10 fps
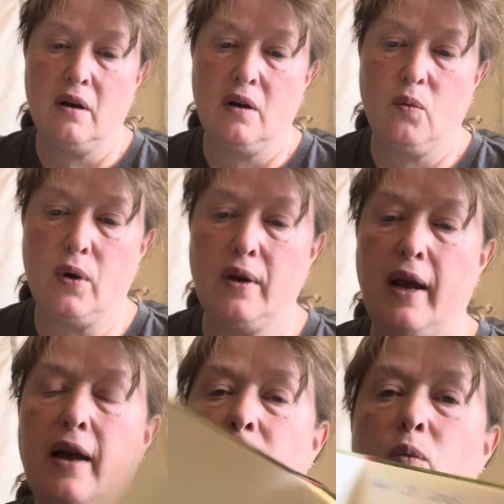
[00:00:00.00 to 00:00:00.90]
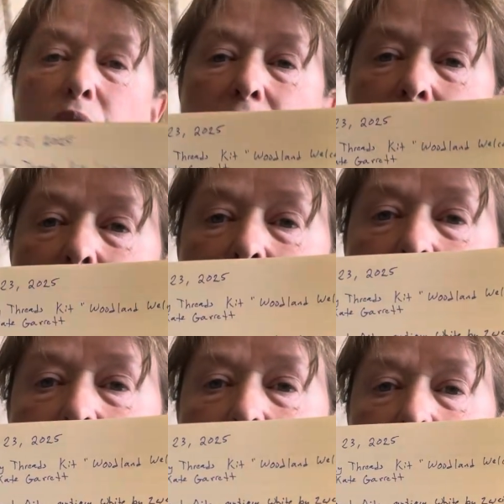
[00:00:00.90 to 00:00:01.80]
Woodland Welcome.
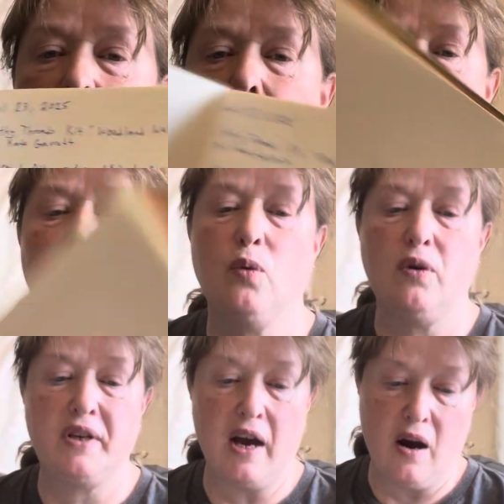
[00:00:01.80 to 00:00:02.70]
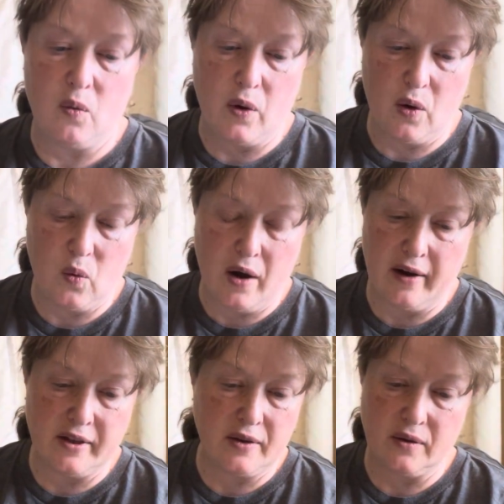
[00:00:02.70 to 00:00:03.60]
So I just wrote down what it
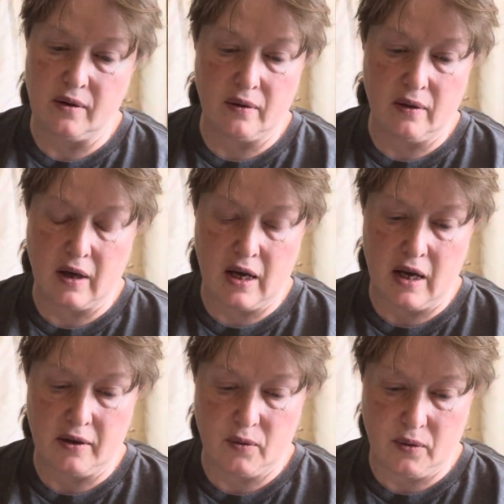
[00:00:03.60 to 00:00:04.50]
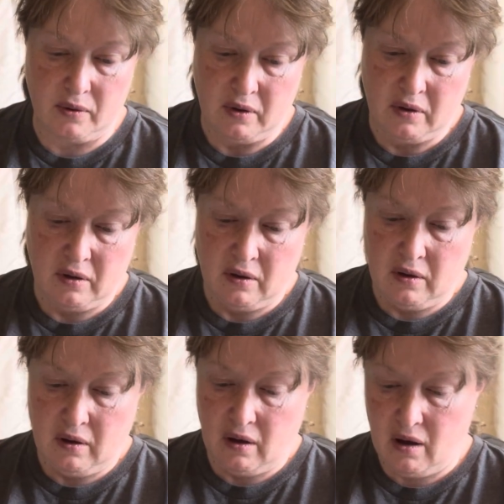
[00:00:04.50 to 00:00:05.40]
was, the kit,
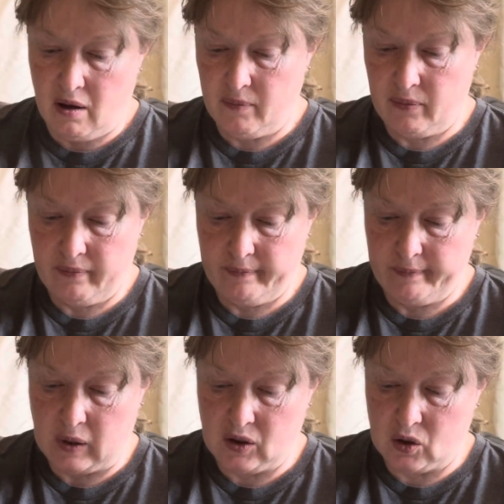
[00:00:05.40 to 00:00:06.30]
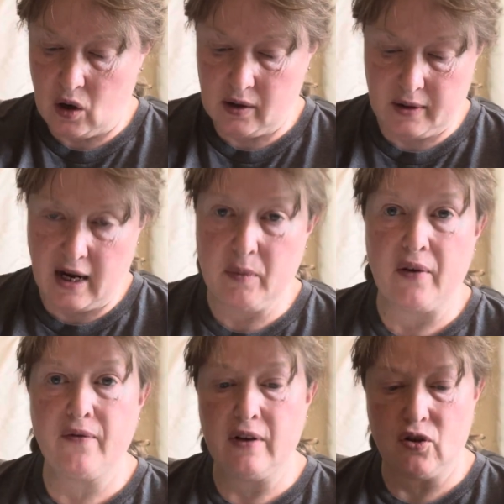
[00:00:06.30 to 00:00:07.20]
my start date, my
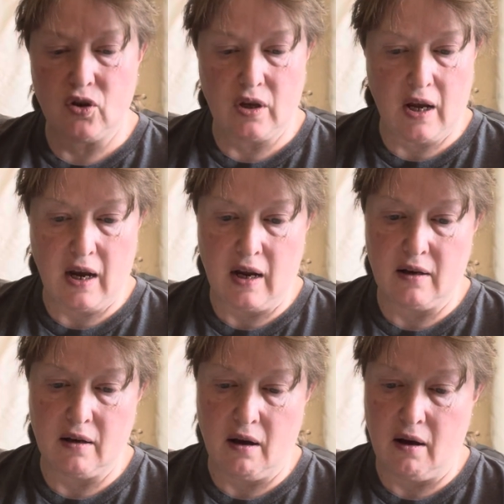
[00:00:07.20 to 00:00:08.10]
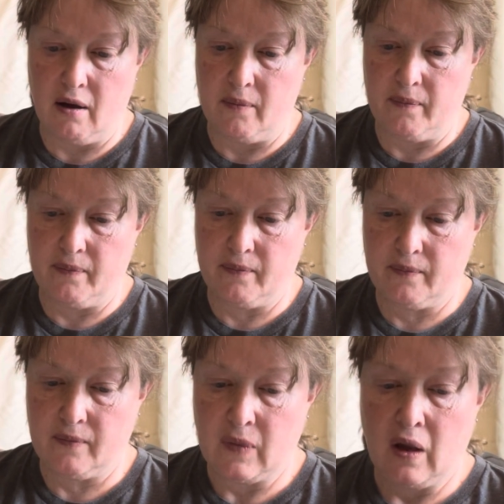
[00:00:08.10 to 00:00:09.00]
finish date.
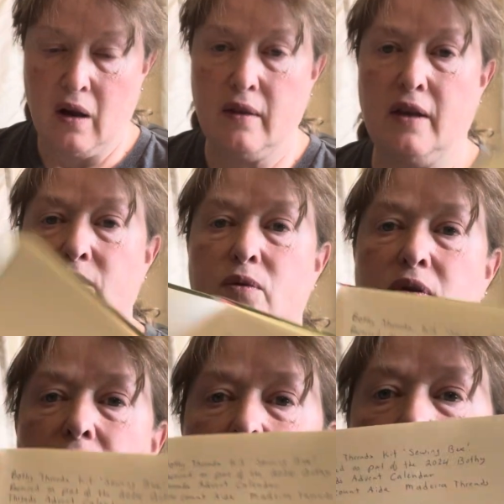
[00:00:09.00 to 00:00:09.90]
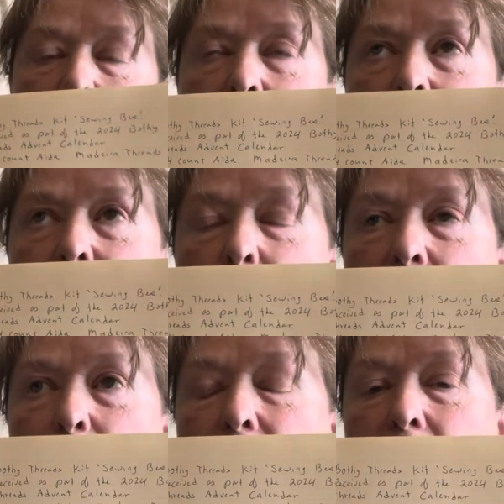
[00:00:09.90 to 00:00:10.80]
This was the
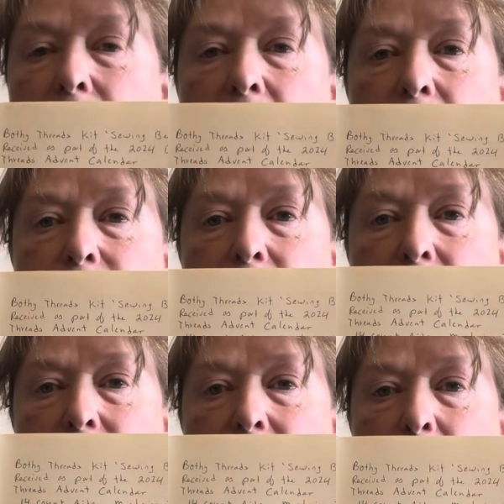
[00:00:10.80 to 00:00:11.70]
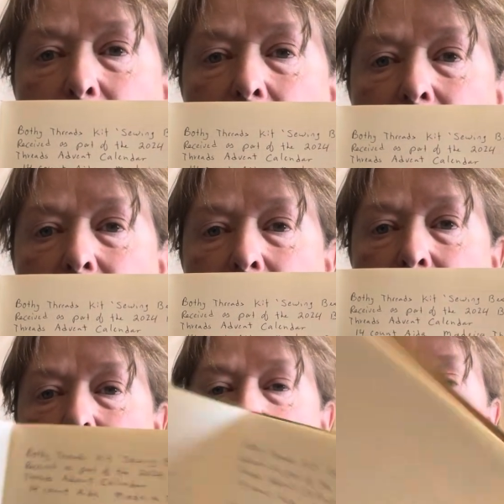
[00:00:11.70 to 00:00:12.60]
sewing bee that I finished there back at the end
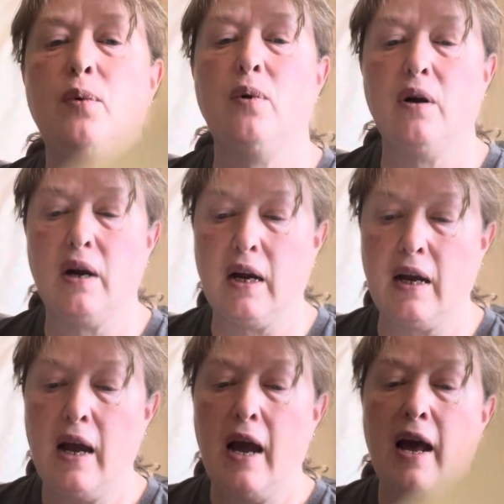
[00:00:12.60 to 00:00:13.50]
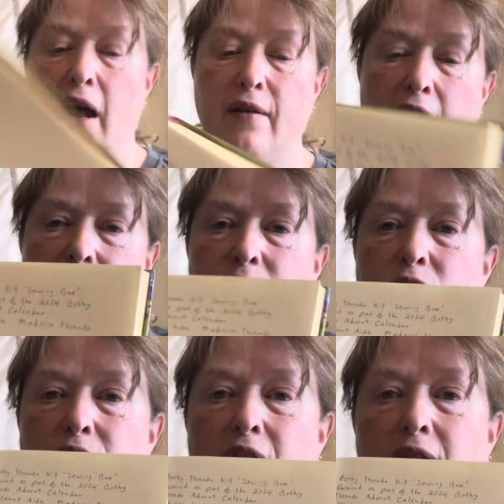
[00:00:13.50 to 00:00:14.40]
of February. And I'm actually
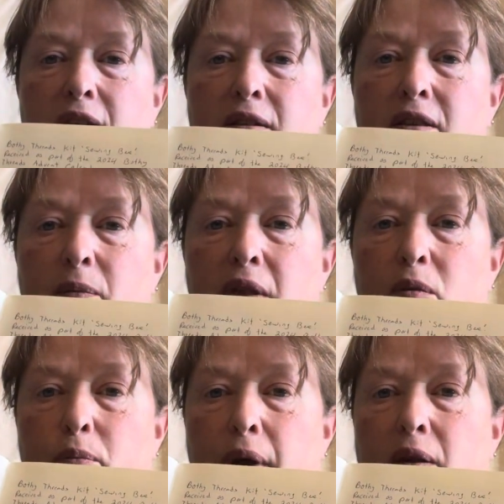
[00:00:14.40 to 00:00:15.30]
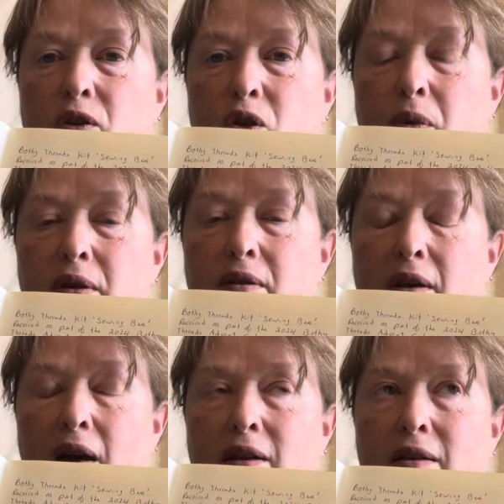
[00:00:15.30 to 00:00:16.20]
using some of the embellishments
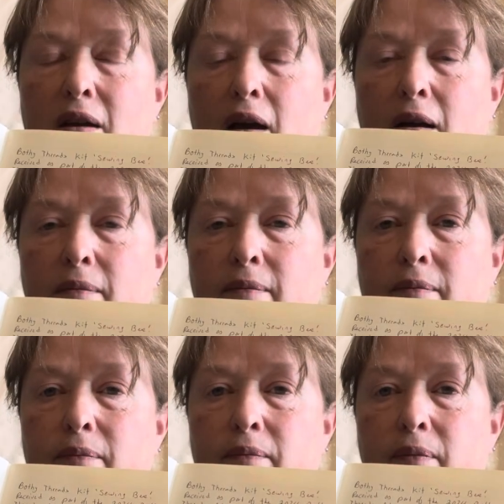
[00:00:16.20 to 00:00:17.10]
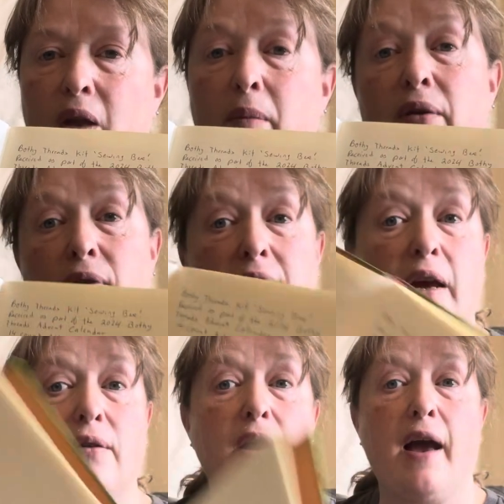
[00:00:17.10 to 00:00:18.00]
that my friend
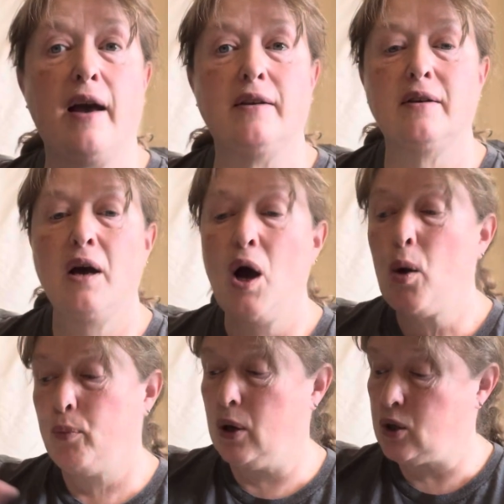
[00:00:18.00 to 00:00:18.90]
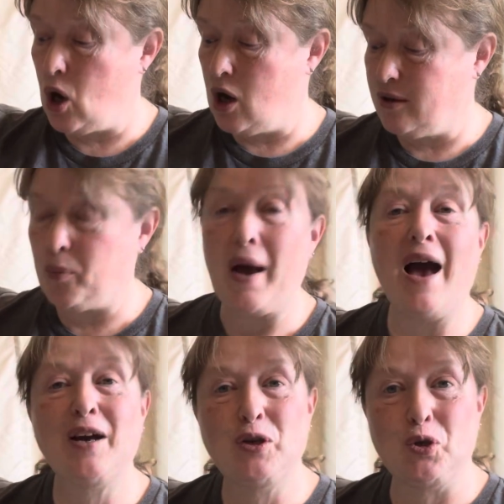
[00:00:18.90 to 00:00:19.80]
Heather had put on the
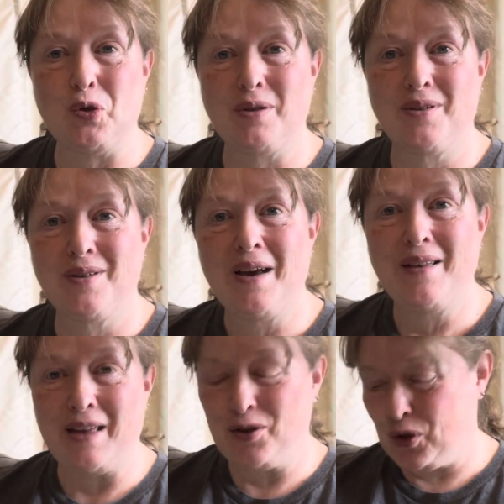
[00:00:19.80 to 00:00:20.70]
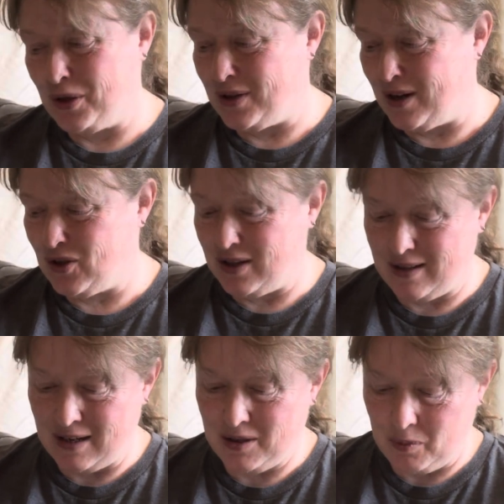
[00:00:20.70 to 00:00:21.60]
packages that she sent. She
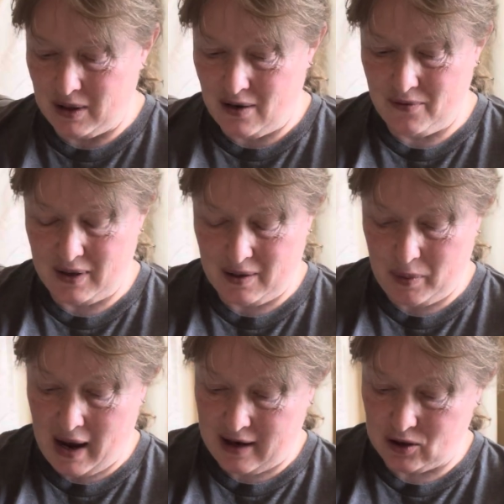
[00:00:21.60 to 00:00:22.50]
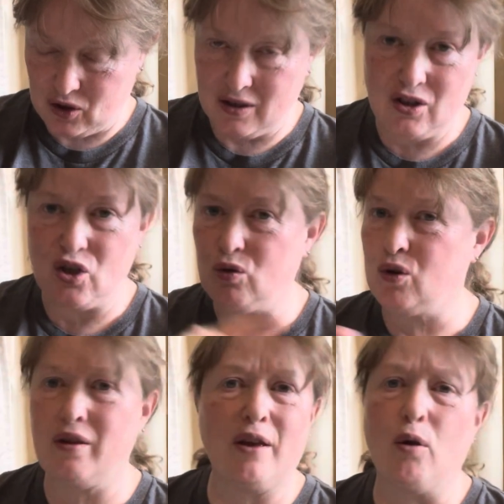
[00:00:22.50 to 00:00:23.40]
sent some lovely packages.
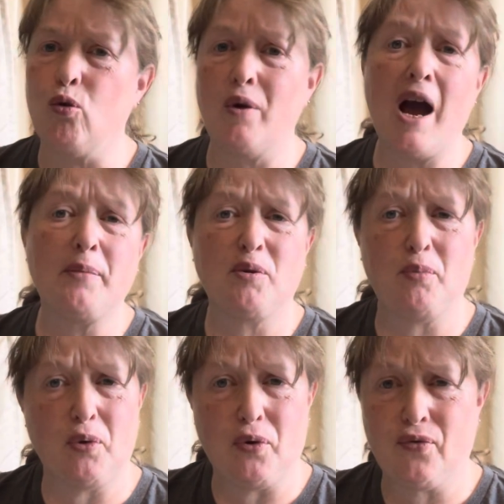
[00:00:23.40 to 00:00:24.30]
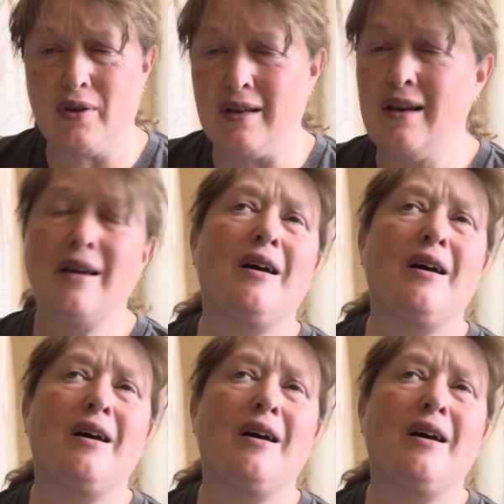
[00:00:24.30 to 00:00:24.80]
They are wrapped beautifully.